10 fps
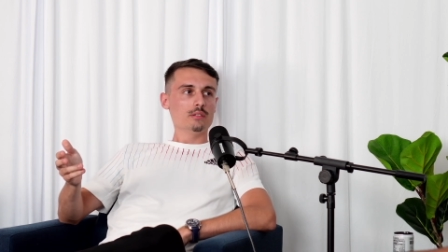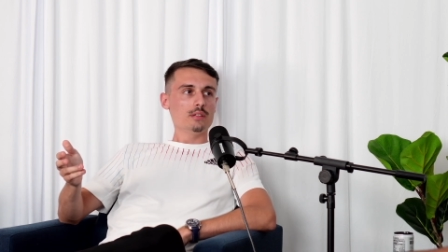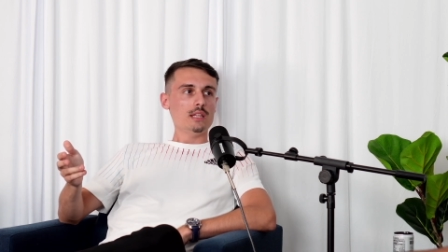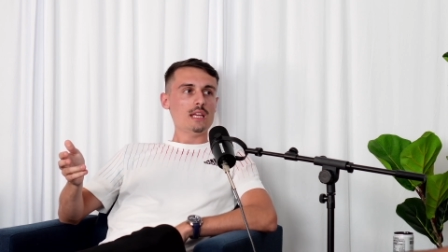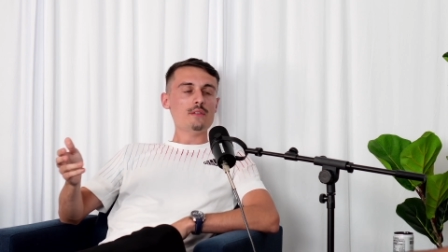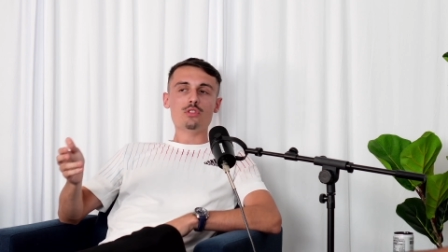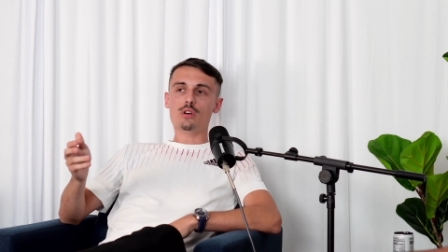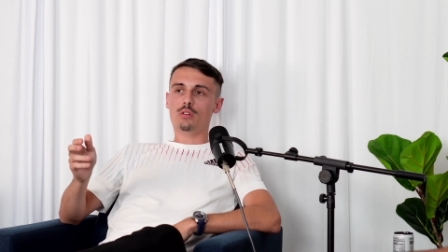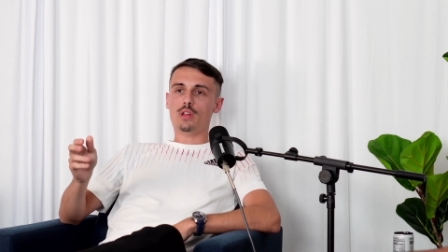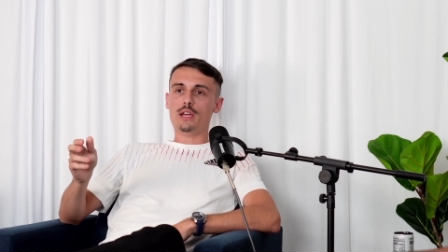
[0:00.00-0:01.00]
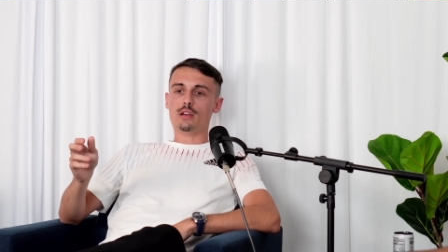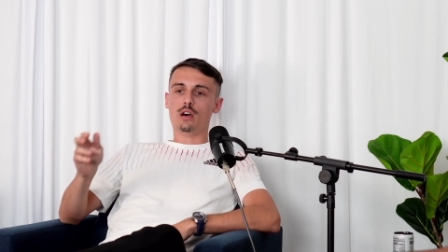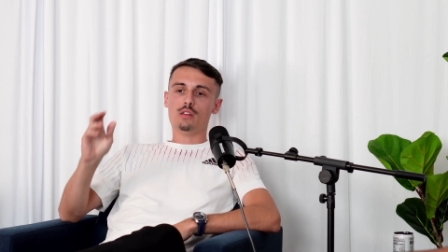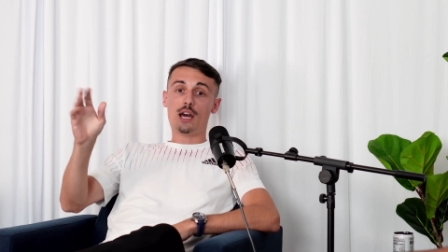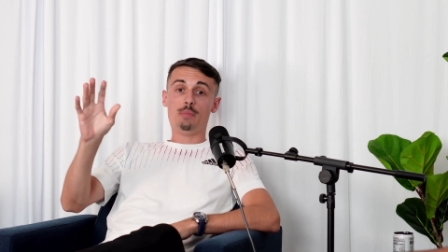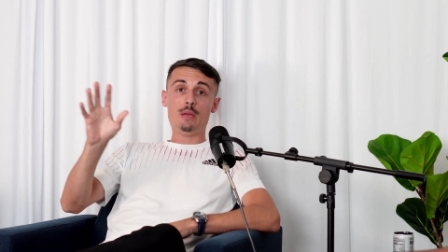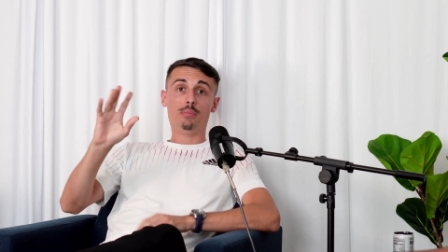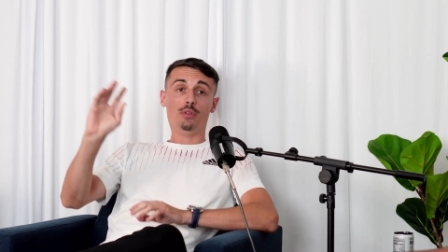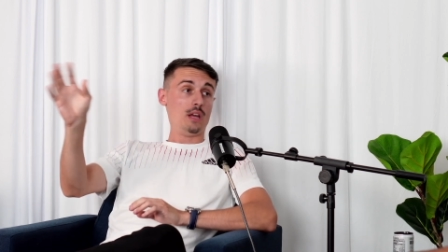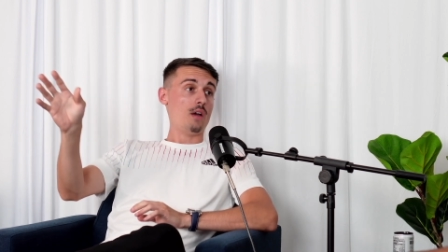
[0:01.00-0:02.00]
Even though like a lot of people
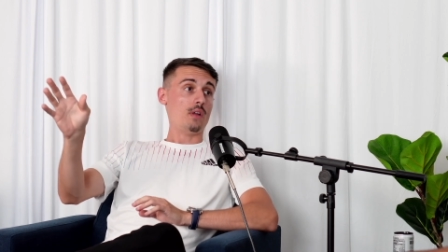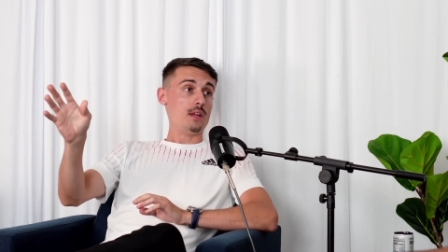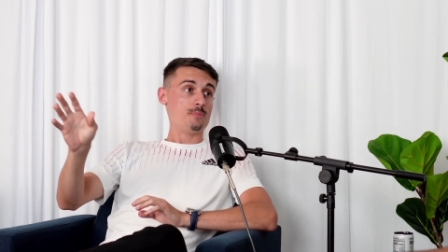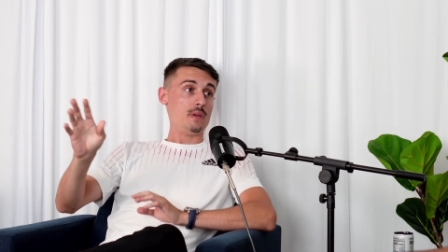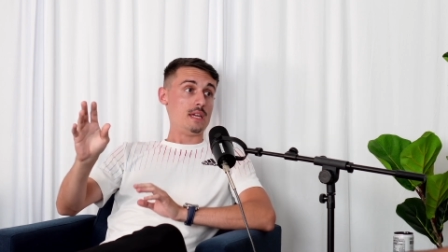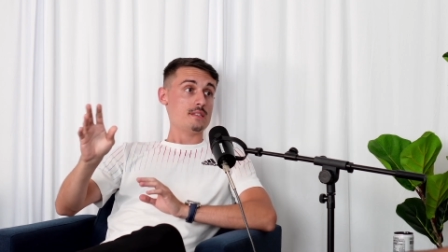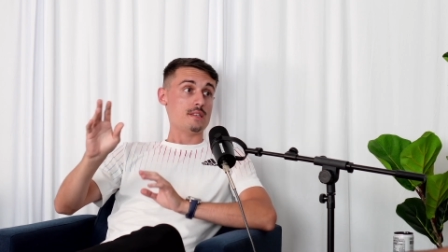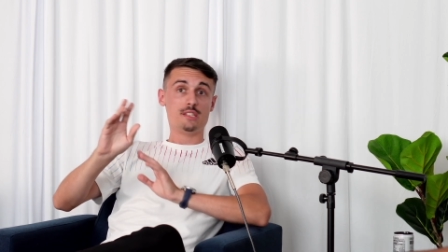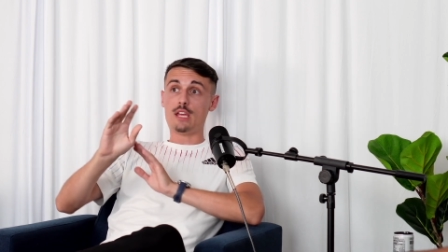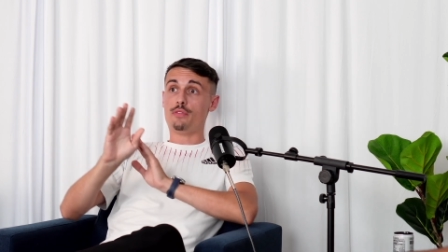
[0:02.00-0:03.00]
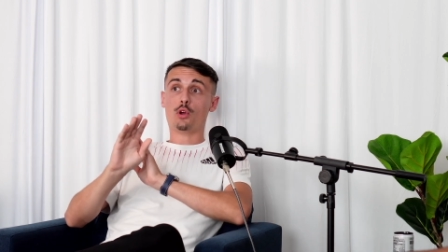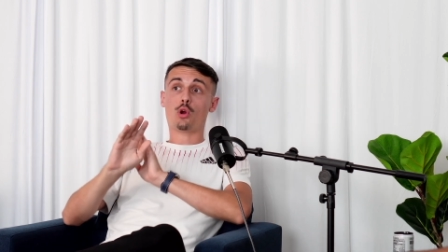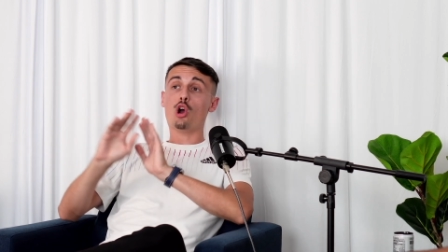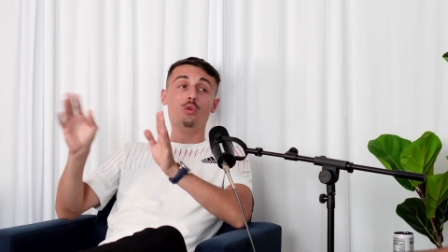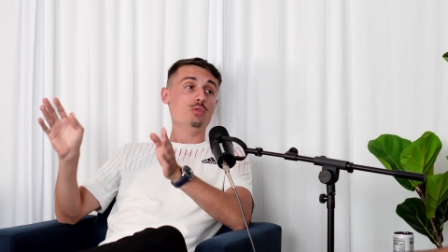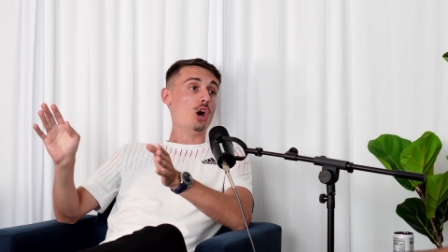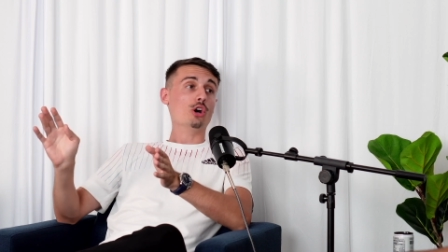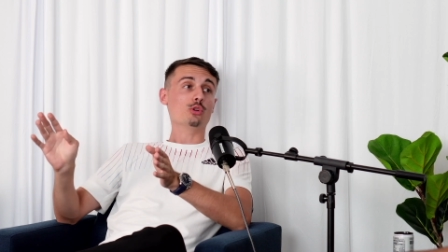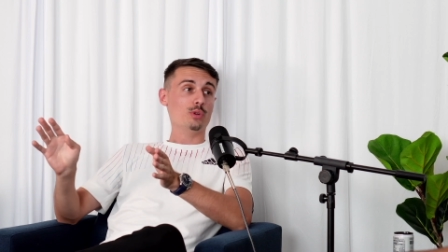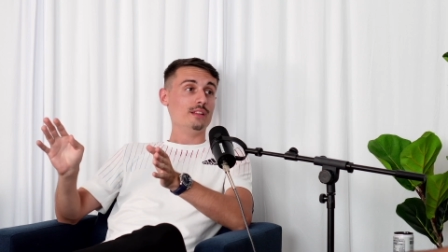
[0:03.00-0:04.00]
in the online space set their own
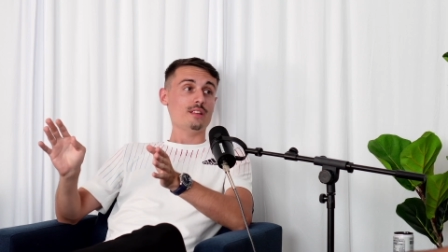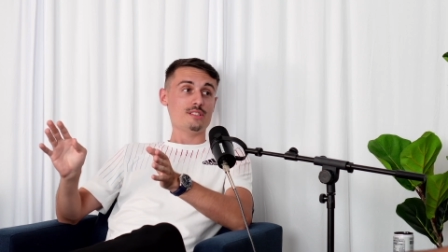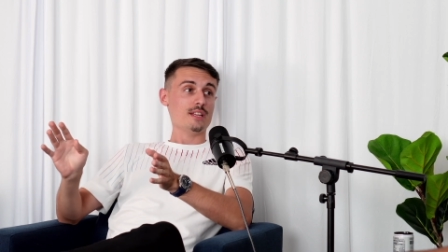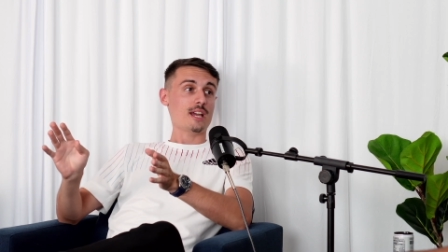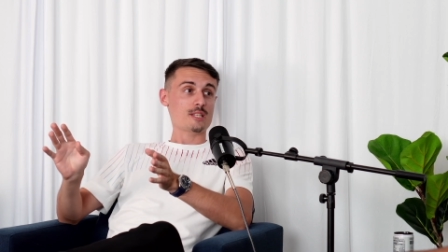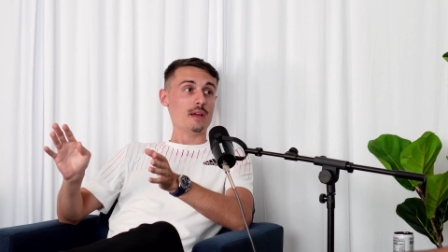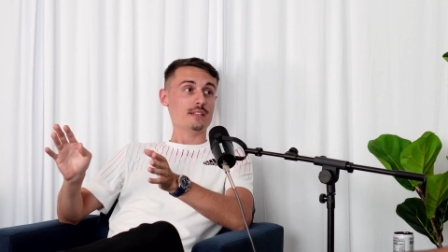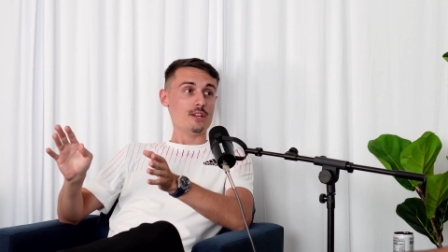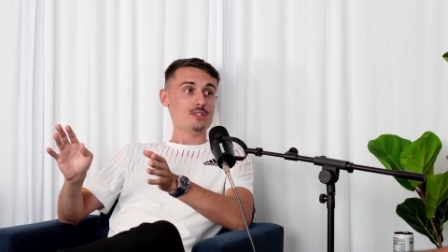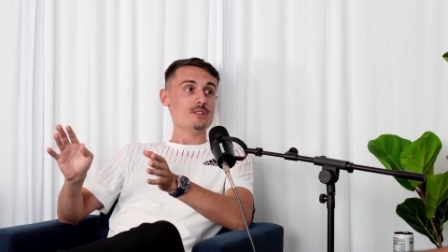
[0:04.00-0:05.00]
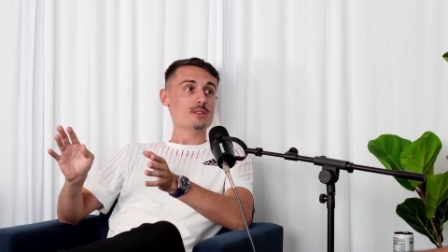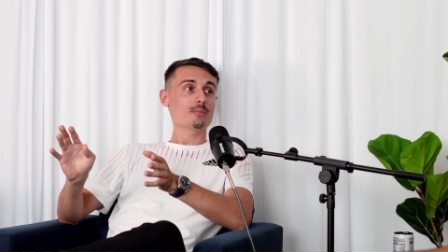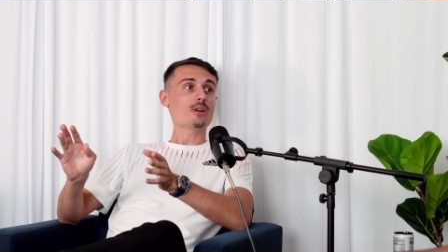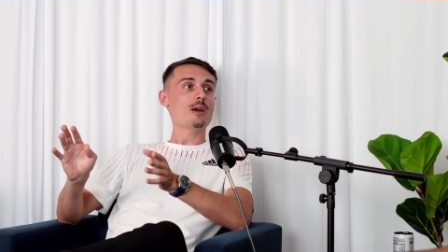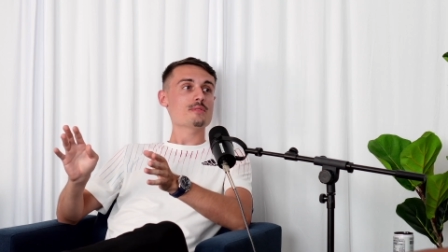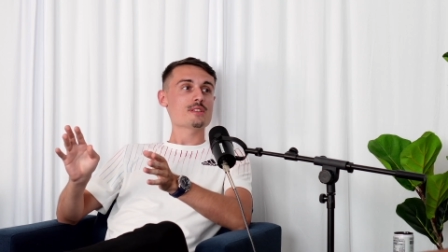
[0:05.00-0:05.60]
unrealistic expectations sometimes,